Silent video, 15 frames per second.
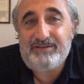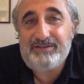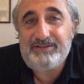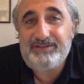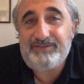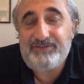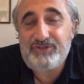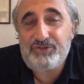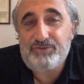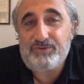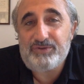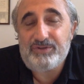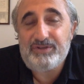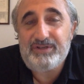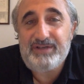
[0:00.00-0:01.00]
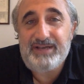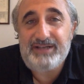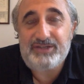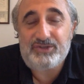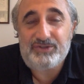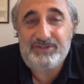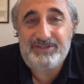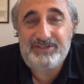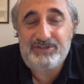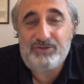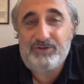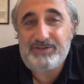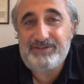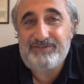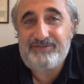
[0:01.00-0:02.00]
individual. And so this is
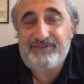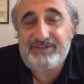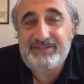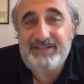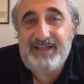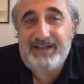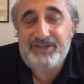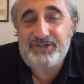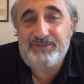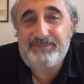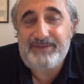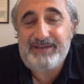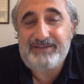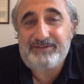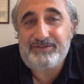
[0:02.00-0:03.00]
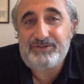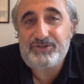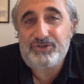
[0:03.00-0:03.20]
known as a fixed action pattern.